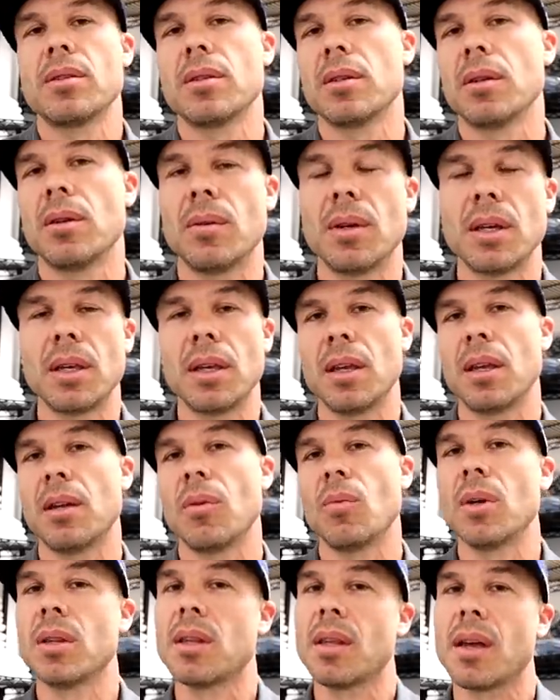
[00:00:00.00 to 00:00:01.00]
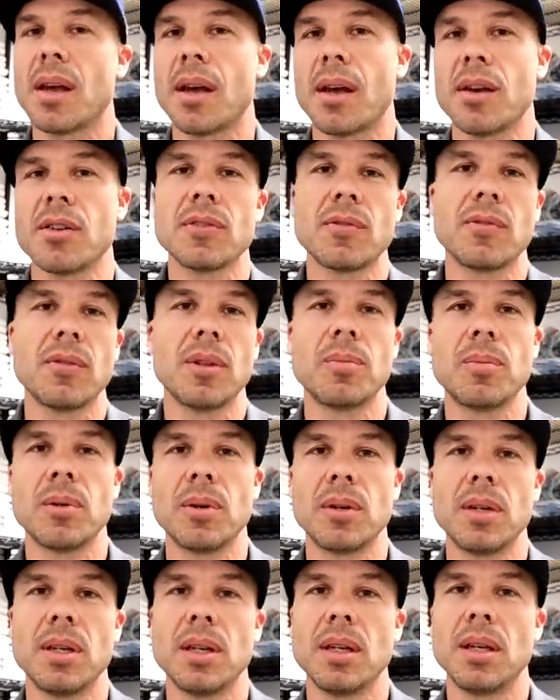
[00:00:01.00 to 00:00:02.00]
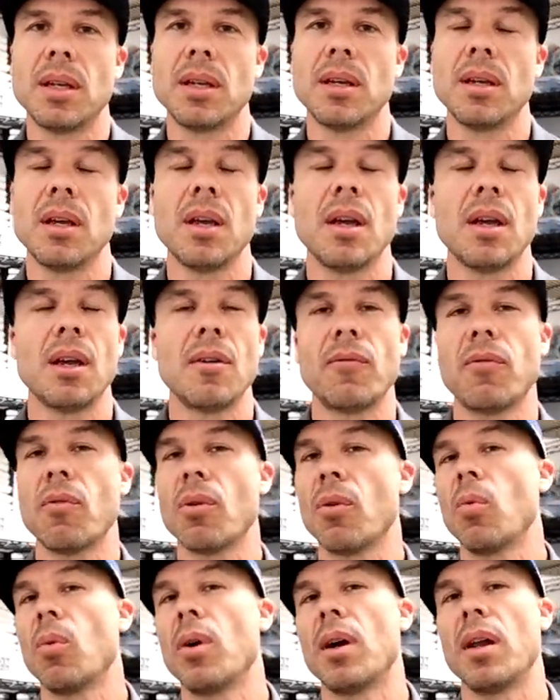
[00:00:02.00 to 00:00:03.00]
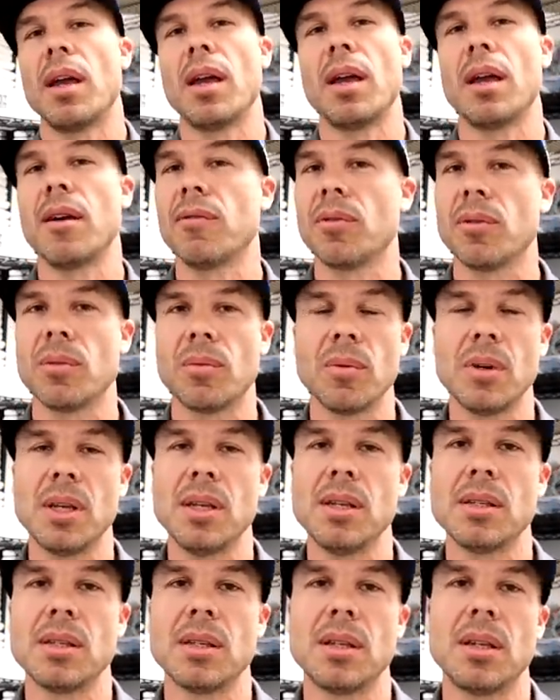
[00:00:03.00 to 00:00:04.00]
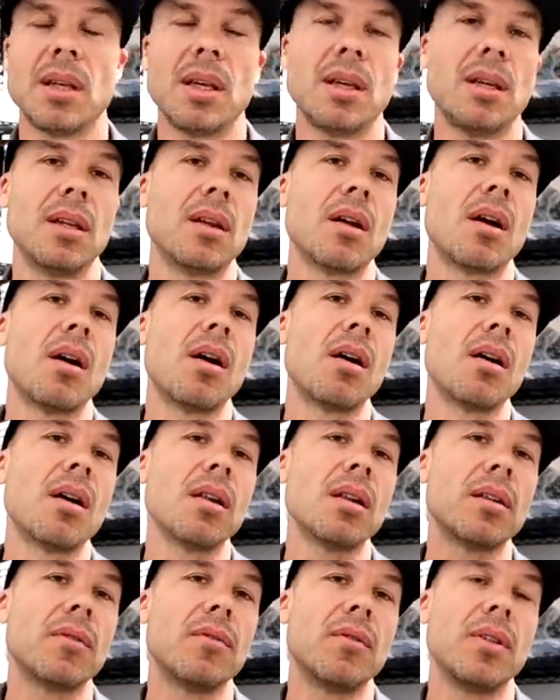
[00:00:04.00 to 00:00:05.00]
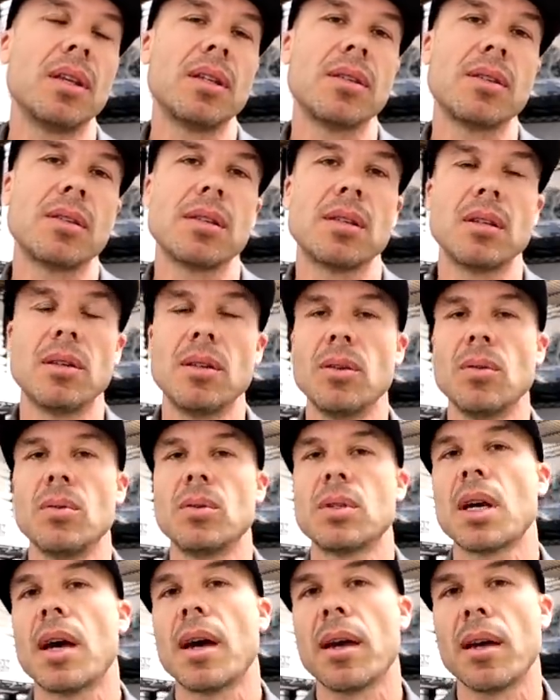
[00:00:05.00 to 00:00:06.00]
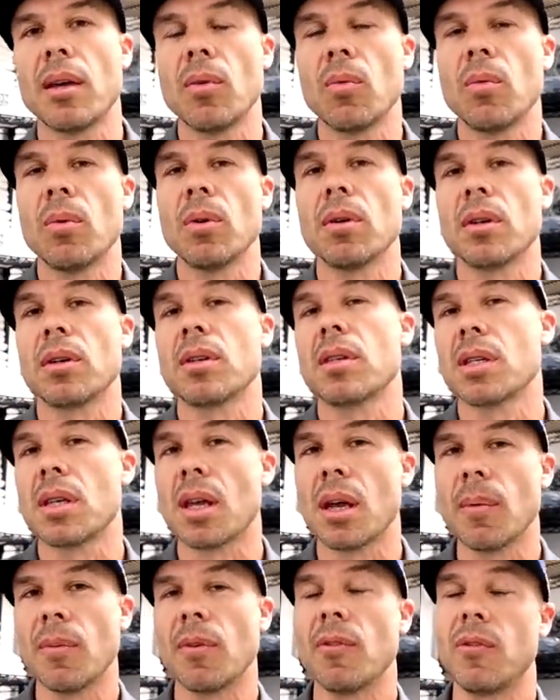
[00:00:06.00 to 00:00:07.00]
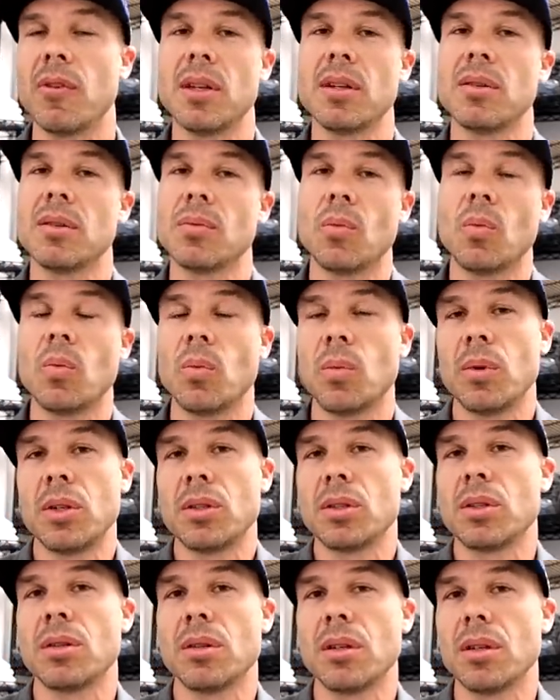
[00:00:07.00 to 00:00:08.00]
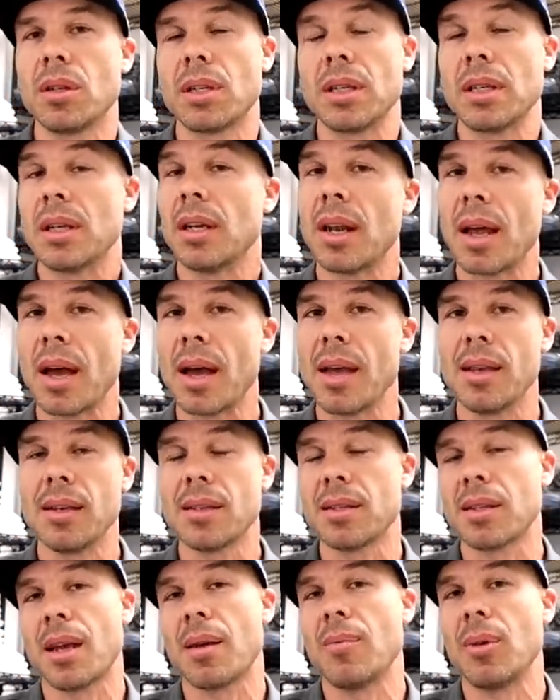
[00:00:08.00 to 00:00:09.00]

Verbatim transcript: So again, what the house flipper did for whatever reason, they did all of this new tile work, some of it which looked nice.